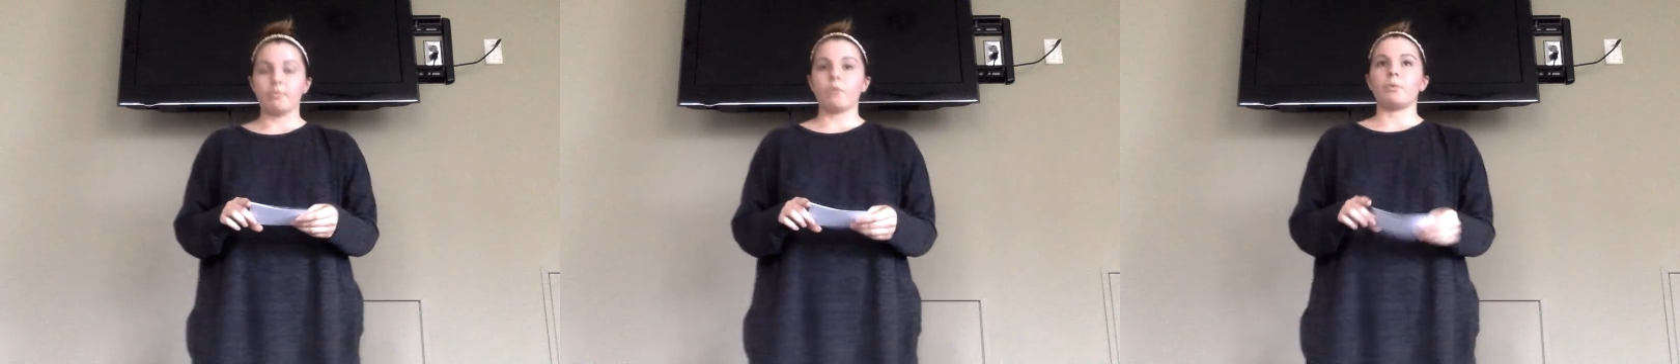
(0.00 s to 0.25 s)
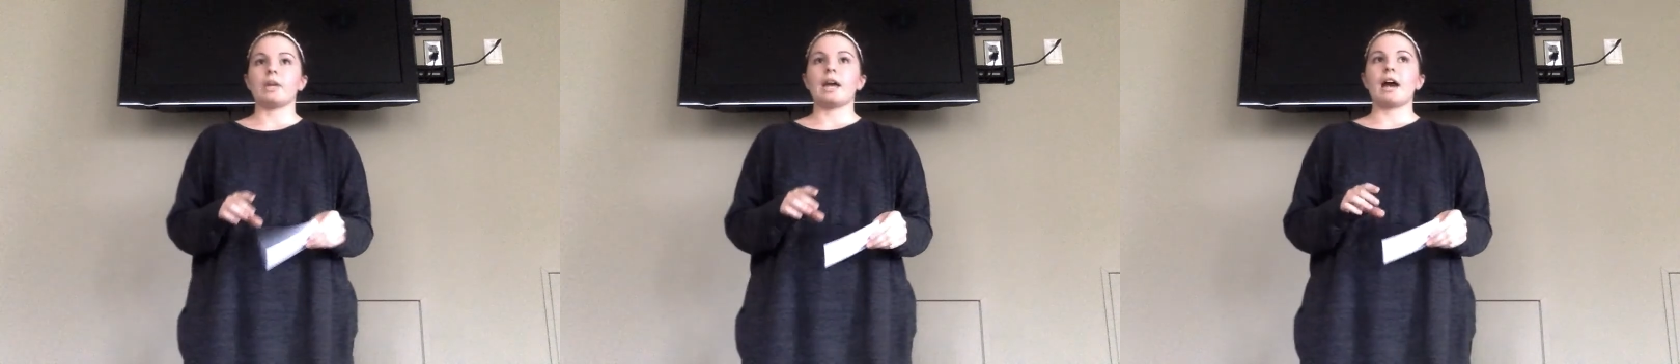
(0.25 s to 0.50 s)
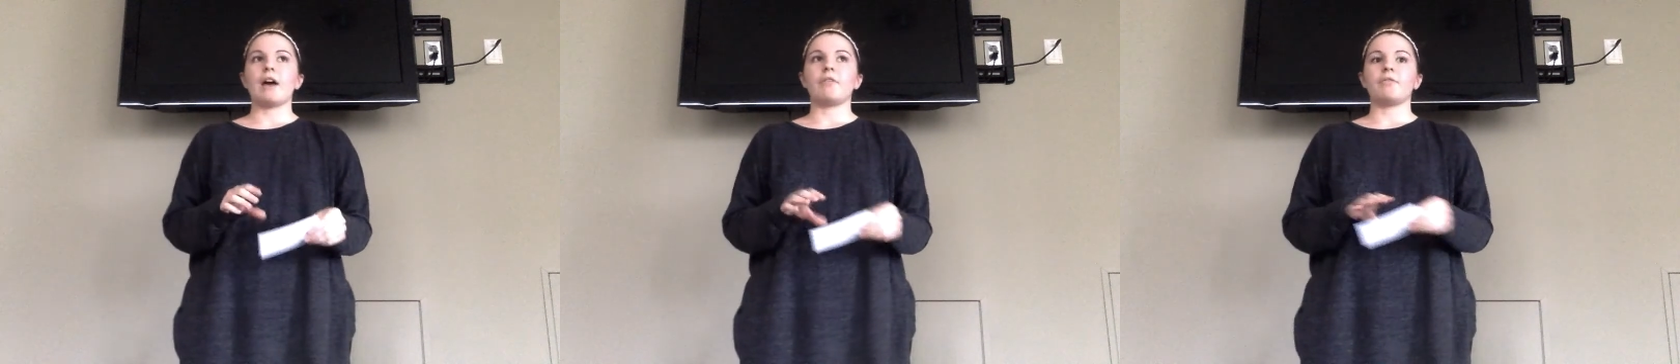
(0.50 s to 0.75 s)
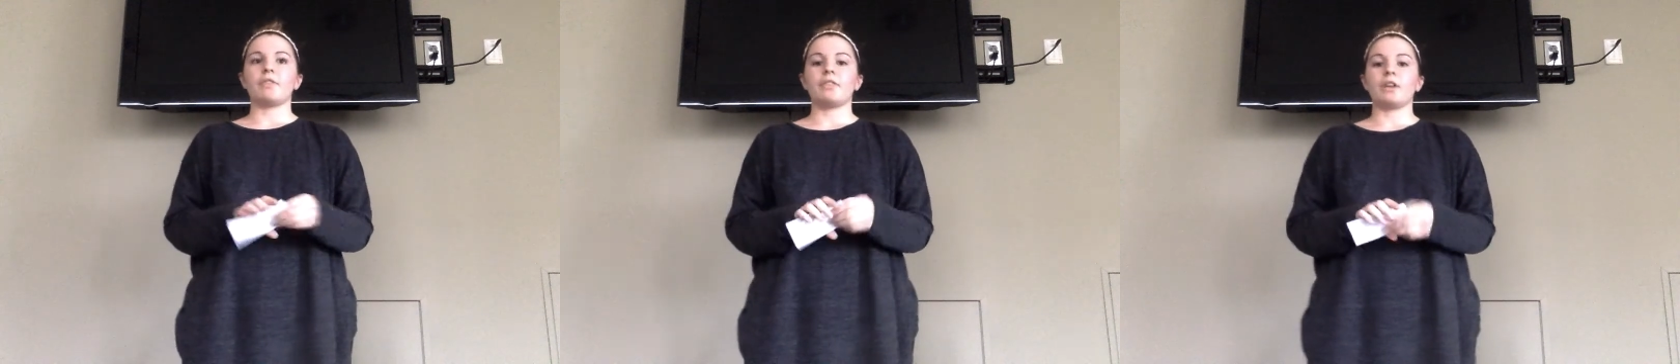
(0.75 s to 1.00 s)
We
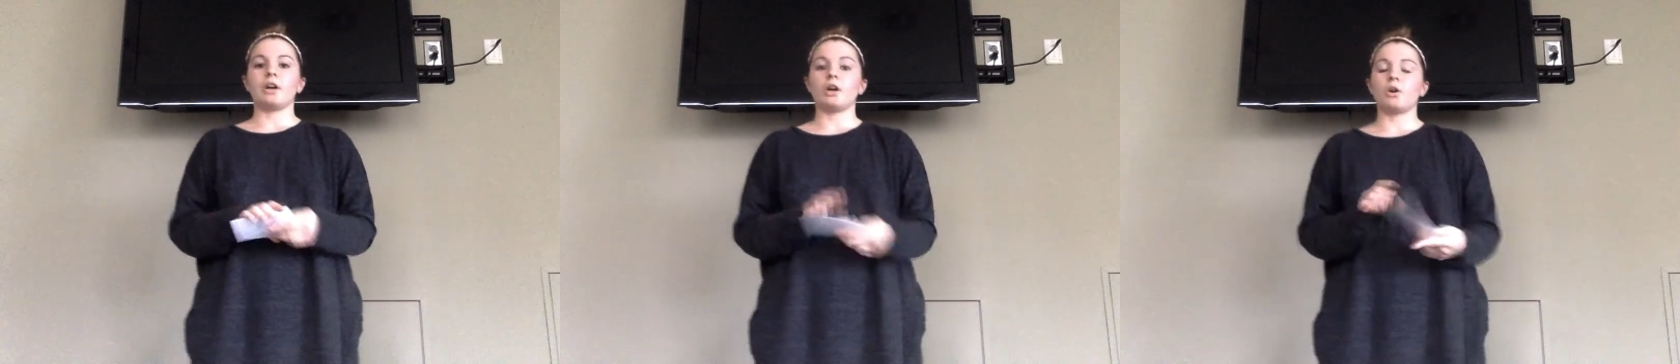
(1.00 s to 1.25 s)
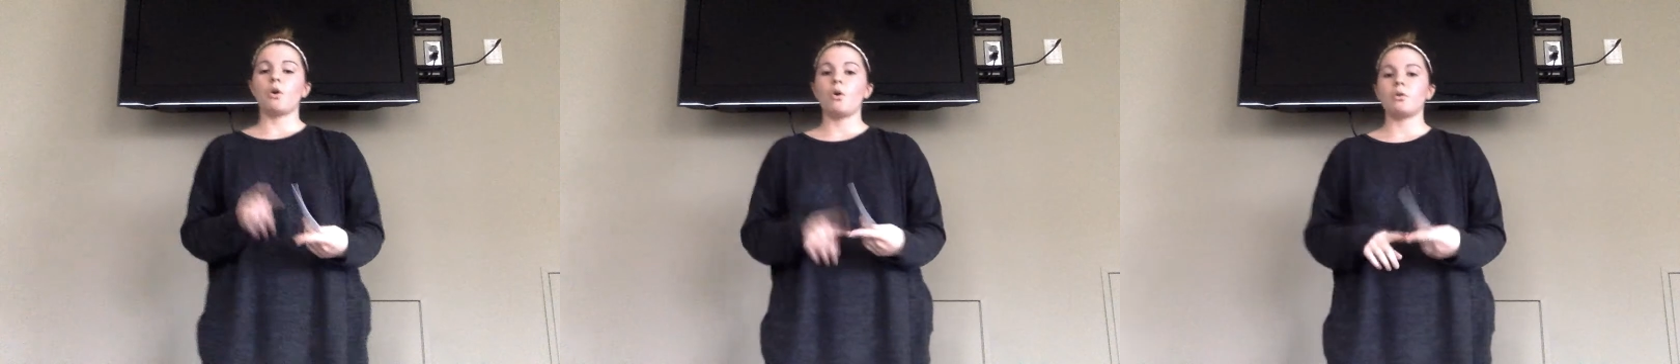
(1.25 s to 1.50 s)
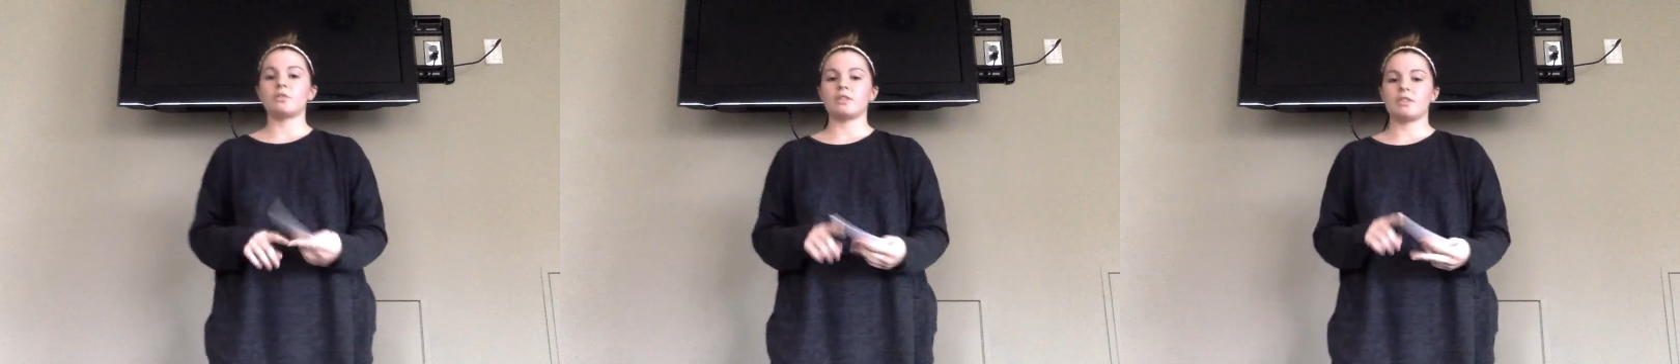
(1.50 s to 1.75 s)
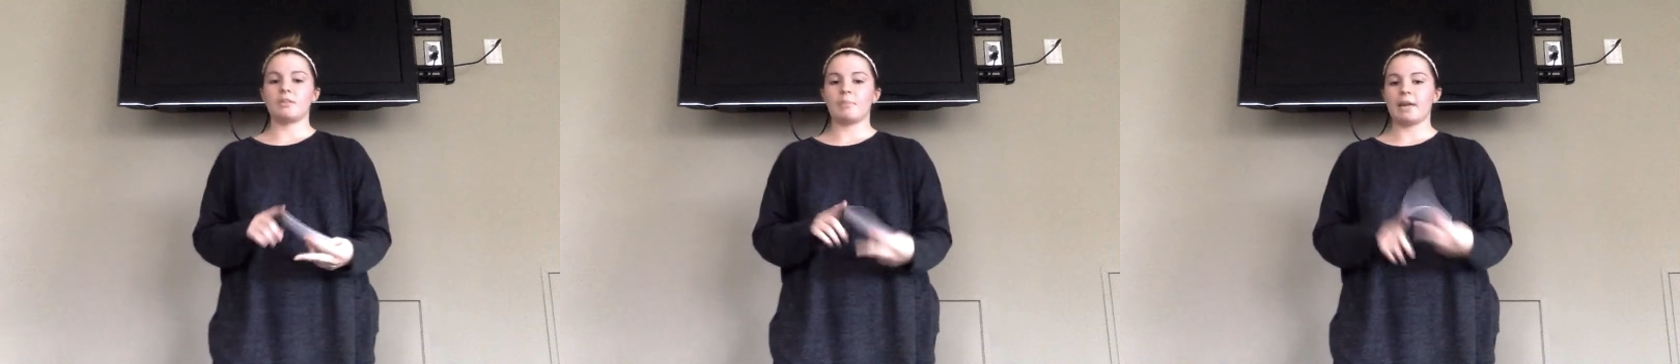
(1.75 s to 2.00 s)
have the Colts,
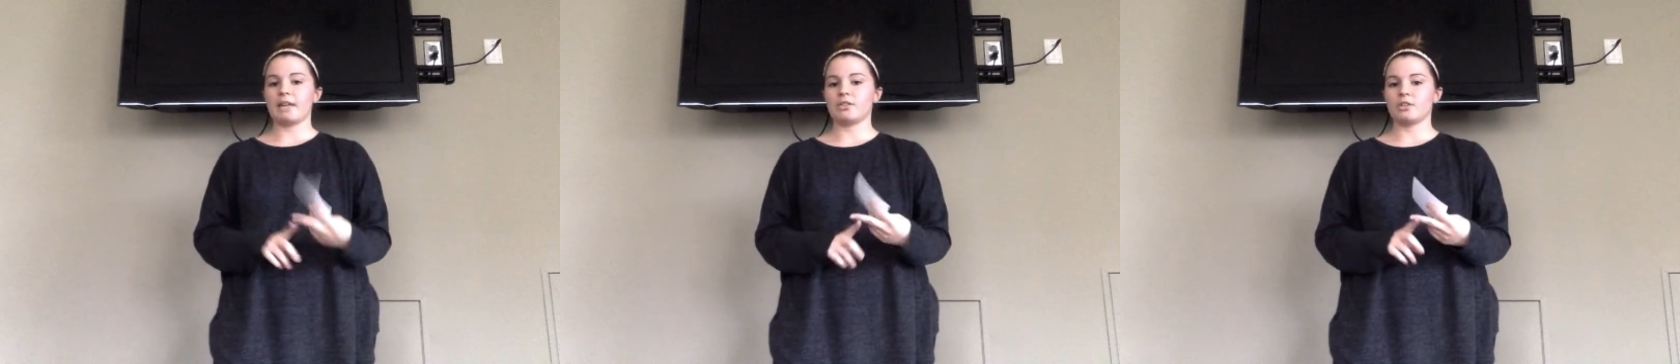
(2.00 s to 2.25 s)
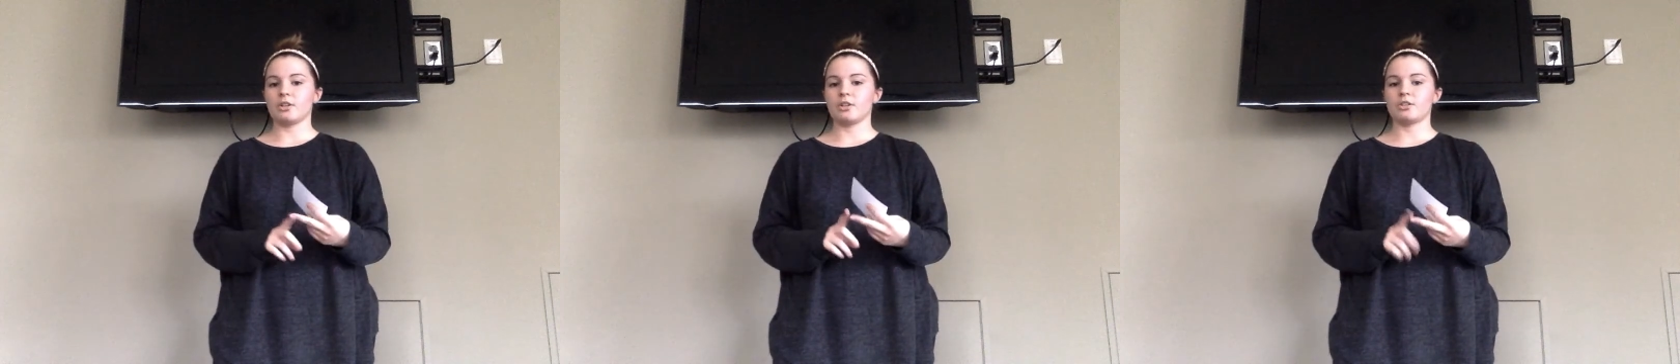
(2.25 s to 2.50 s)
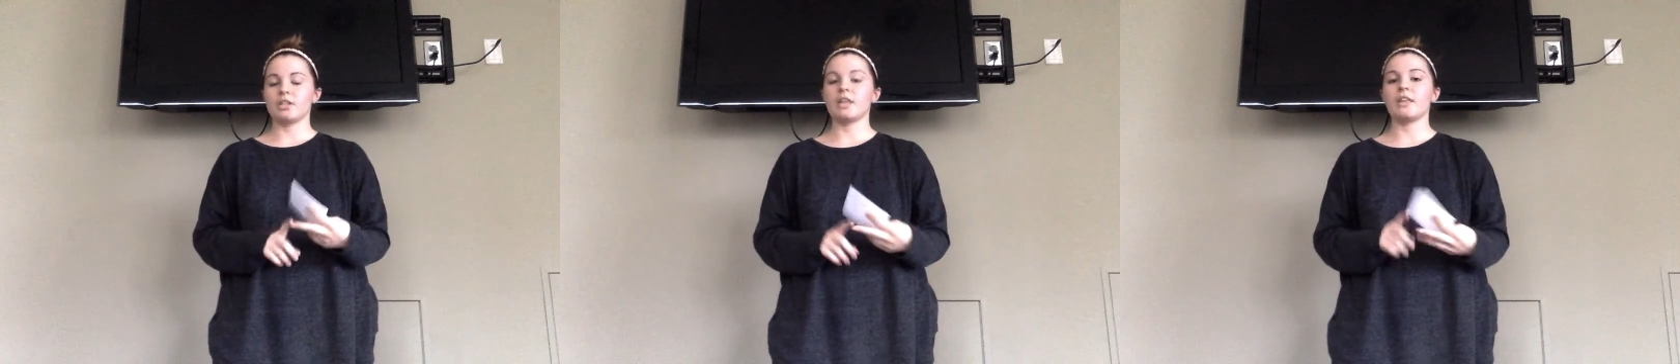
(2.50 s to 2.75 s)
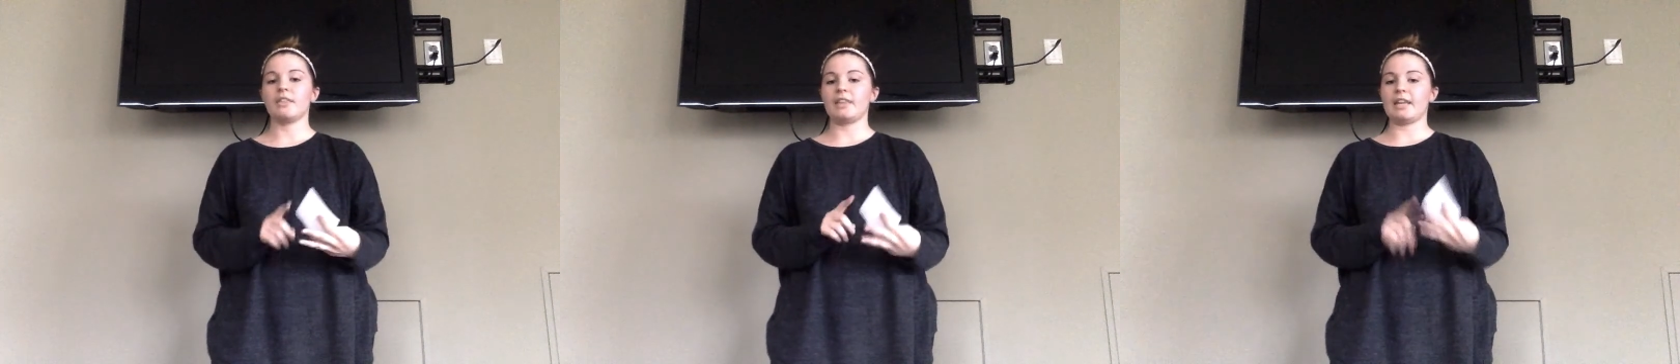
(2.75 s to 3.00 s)
the Pacers,
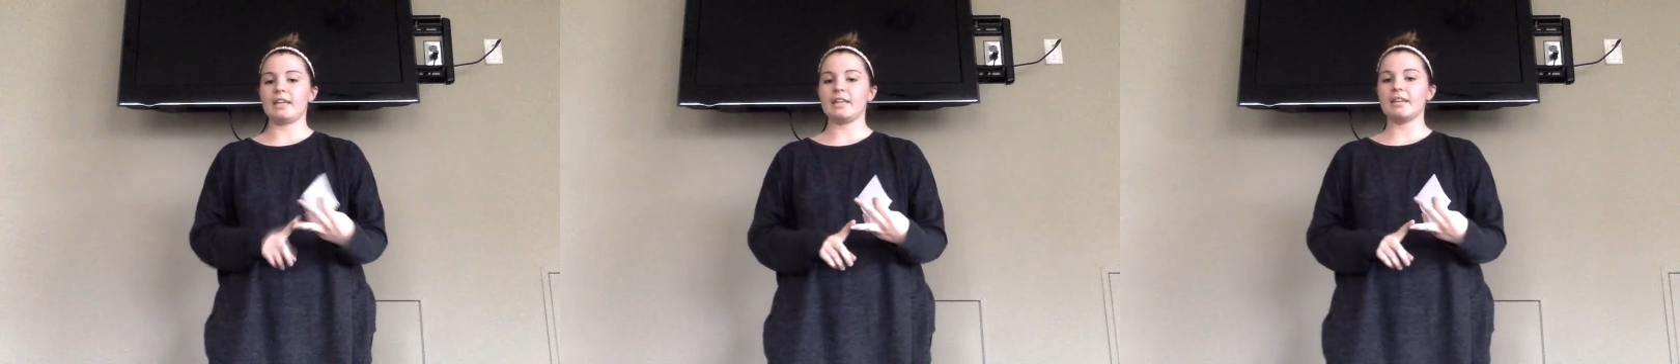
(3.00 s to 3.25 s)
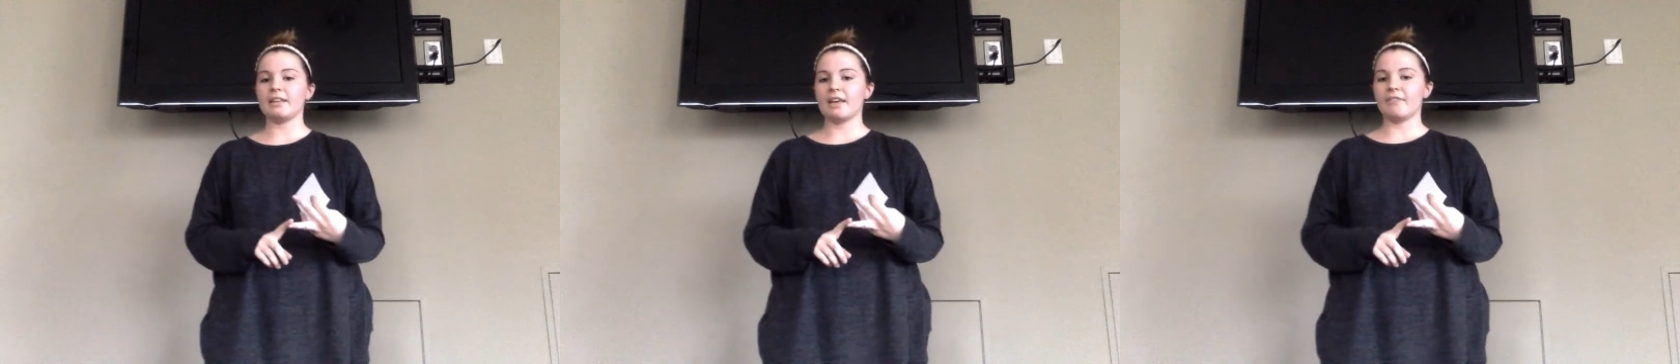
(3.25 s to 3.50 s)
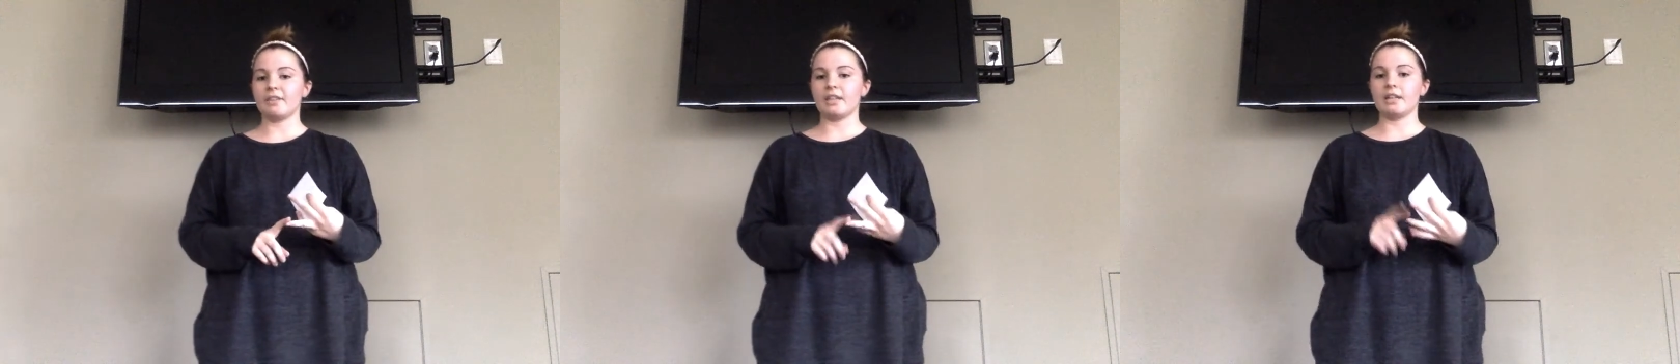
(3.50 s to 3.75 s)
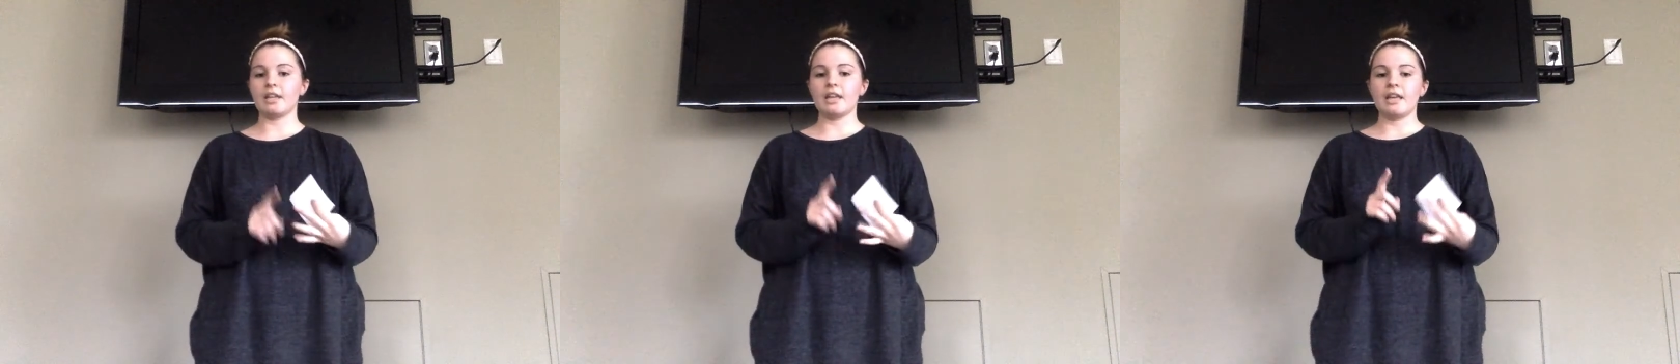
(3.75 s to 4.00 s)
the Indy 11,